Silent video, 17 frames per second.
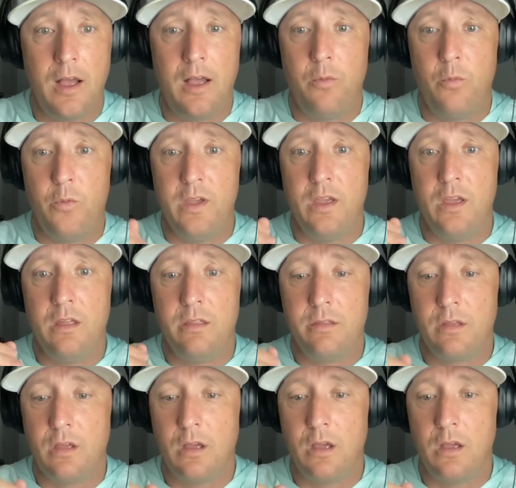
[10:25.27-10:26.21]

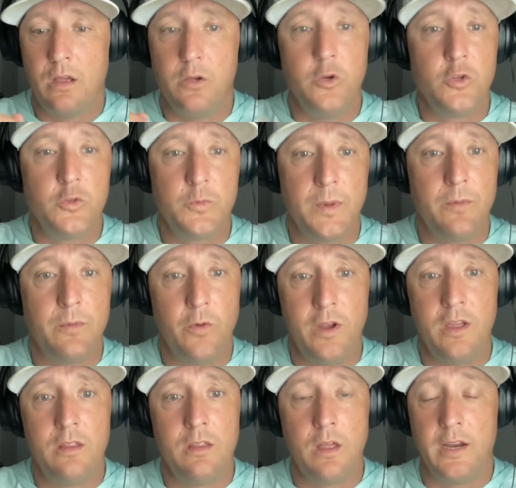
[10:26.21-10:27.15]
with Usman
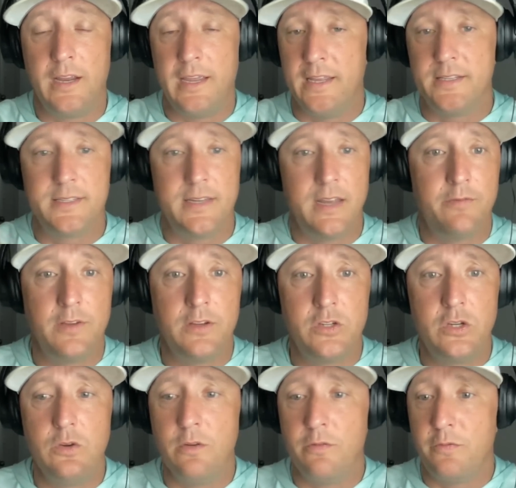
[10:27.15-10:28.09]
with against
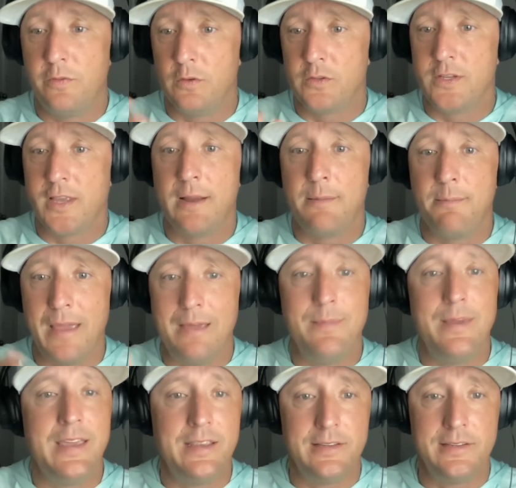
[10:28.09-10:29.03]
FSU. It feels like
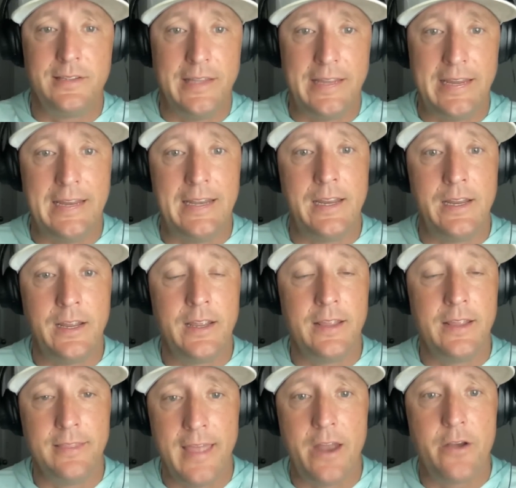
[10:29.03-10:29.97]
maybe he's leaning
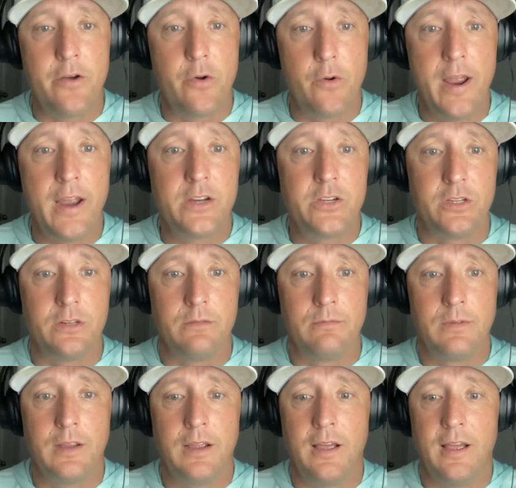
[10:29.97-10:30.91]
in that direction.
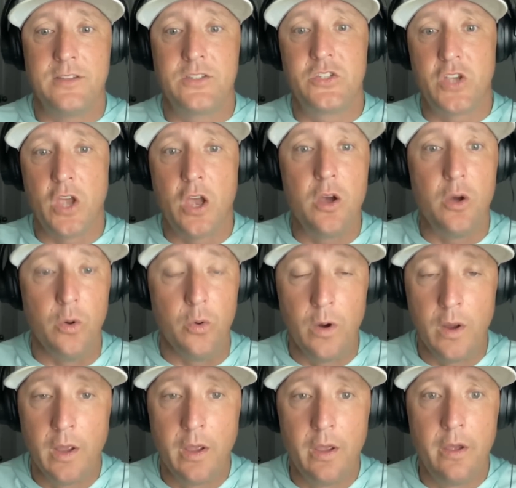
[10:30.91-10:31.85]

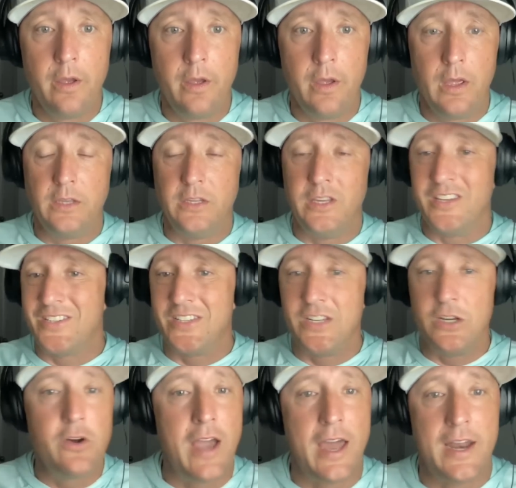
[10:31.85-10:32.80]
So you
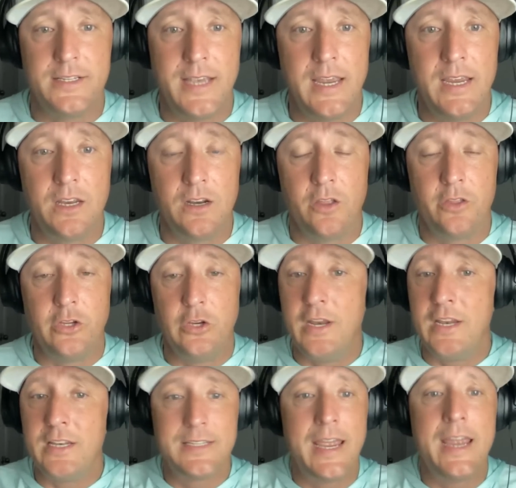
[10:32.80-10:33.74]
still got to take another. You
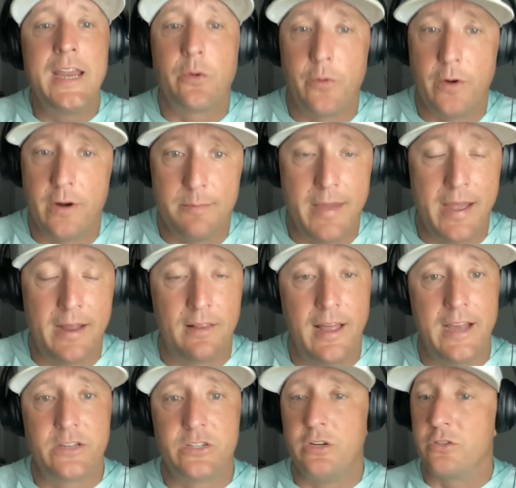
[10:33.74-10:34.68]
didn't take a running back
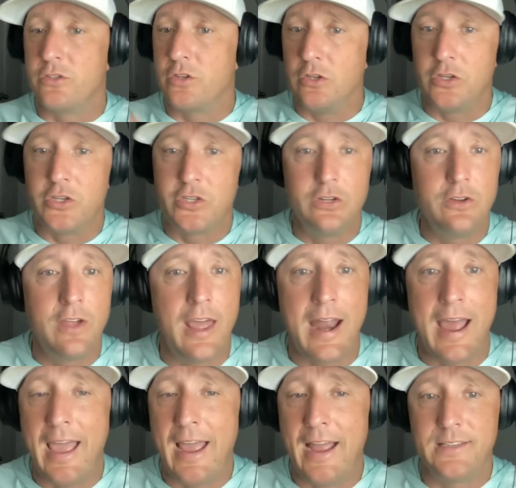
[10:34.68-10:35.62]
last year, so you still got
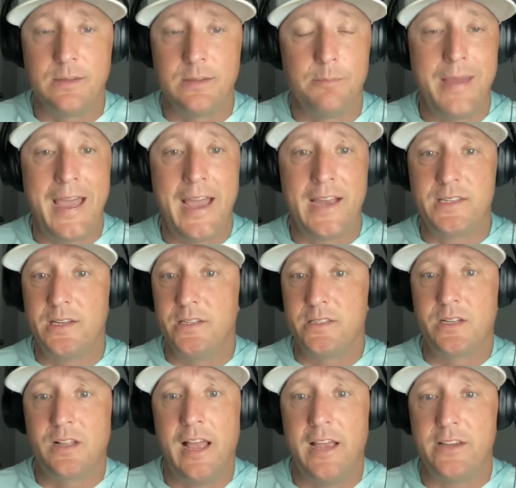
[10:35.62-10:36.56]
to add some backs to
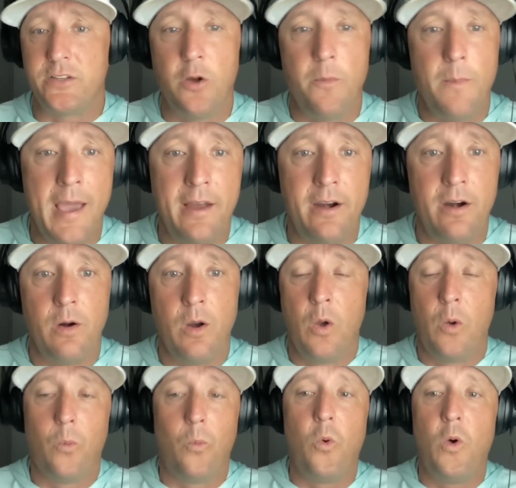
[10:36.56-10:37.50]
this class. No matter
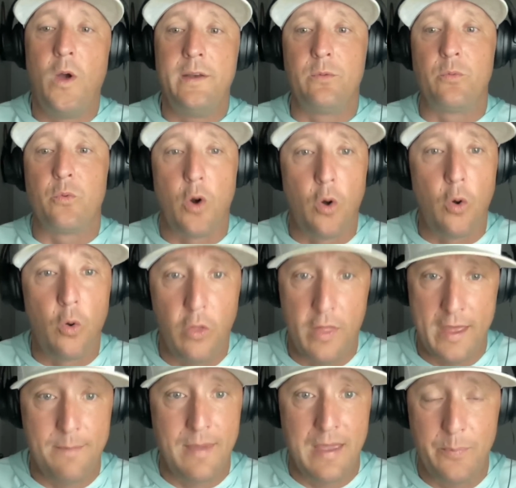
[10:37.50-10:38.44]
what role
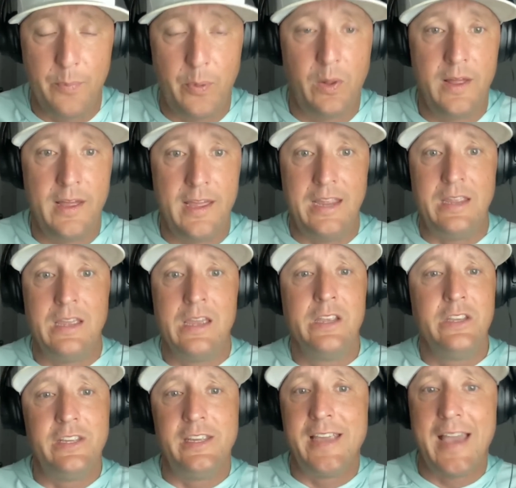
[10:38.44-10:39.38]
they may play,
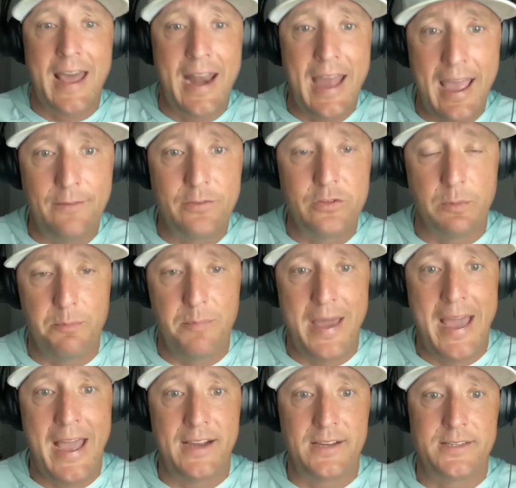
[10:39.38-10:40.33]
you got to have some
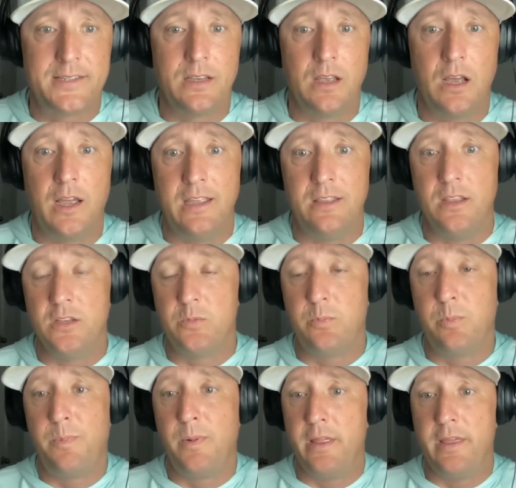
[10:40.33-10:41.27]
backs in
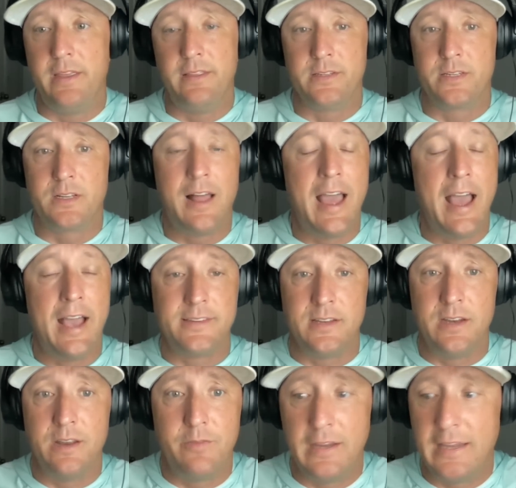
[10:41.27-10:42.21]
this class.
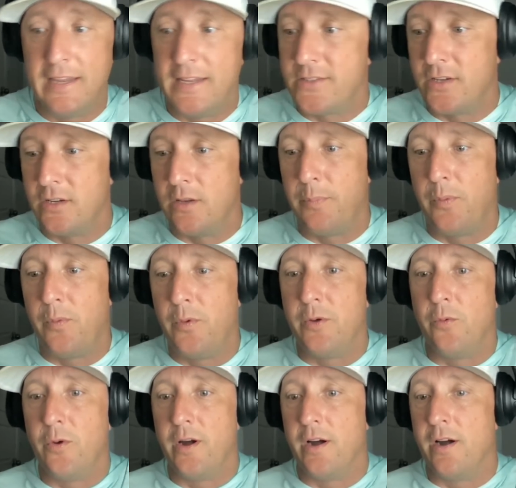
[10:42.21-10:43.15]
And if it gets to the
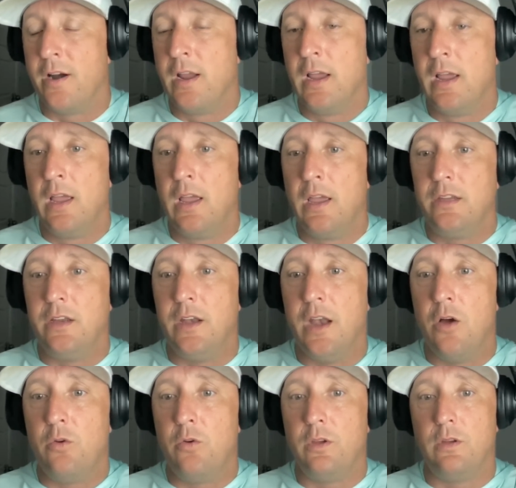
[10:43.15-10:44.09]
point where,
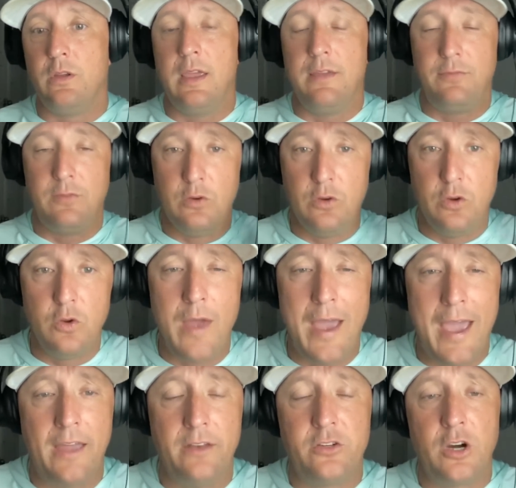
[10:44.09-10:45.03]
if you do
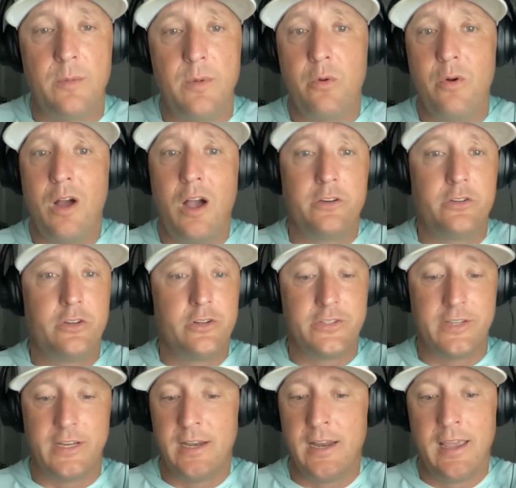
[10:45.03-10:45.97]
add Turbo Rogers
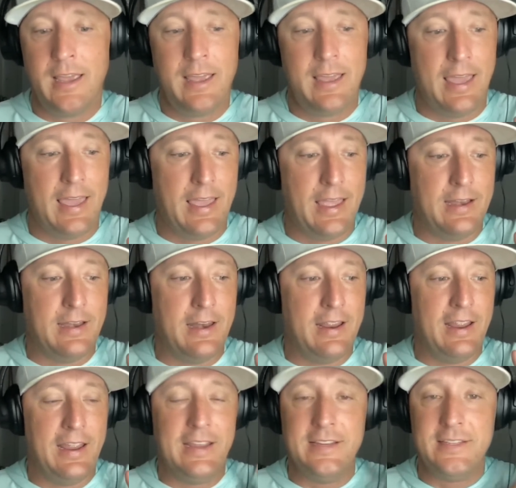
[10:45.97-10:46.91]
and
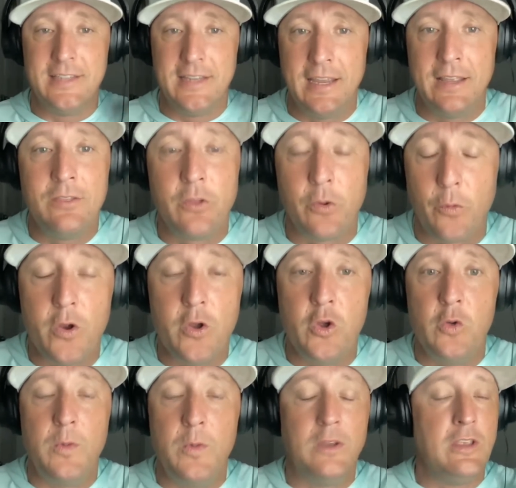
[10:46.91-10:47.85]
he's in the
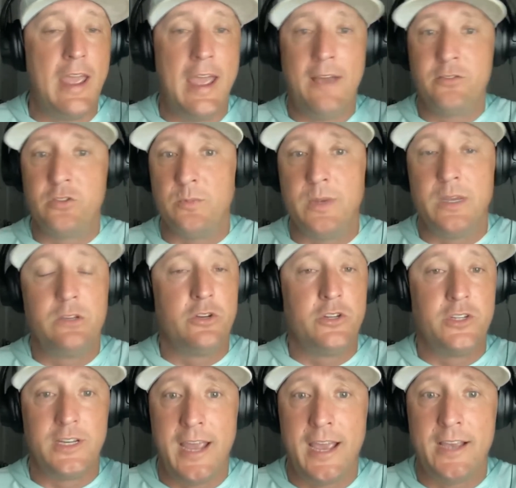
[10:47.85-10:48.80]
room and you have some
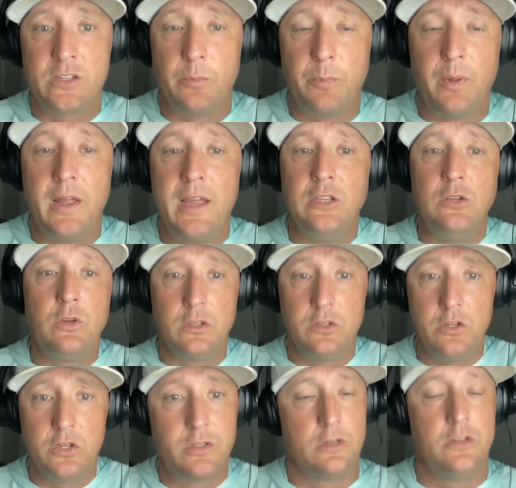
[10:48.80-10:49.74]
injuries and he has to play, you can
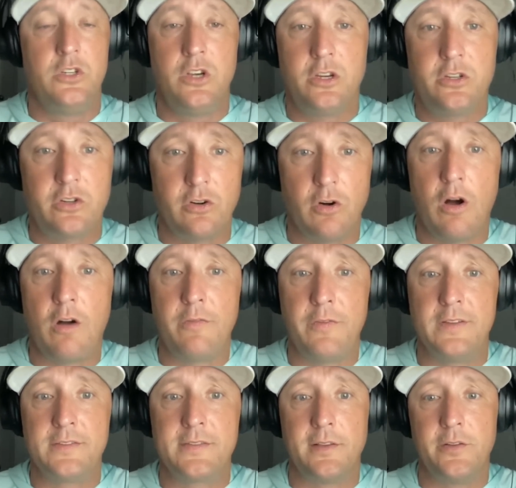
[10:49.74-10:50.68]
just adjust your
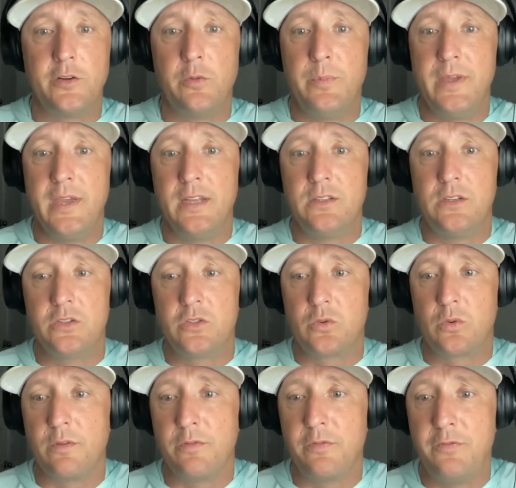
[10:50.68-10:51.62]
offense a little bit to
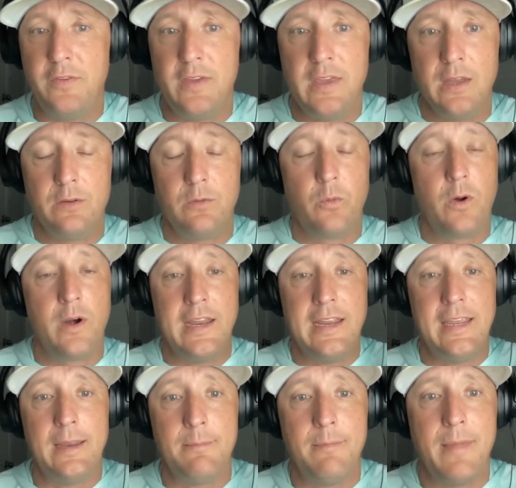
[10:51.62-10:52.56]
sort of fit where he
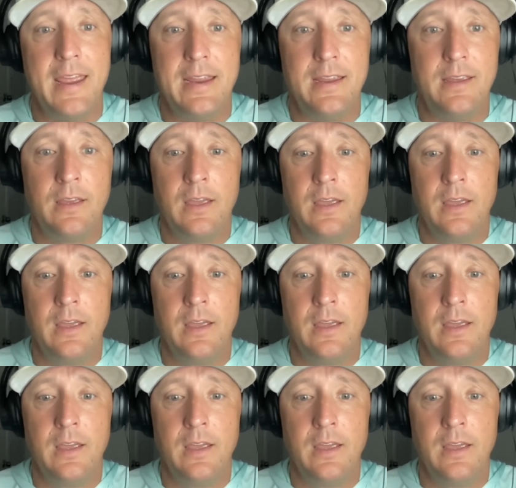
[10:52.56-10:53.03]
can make,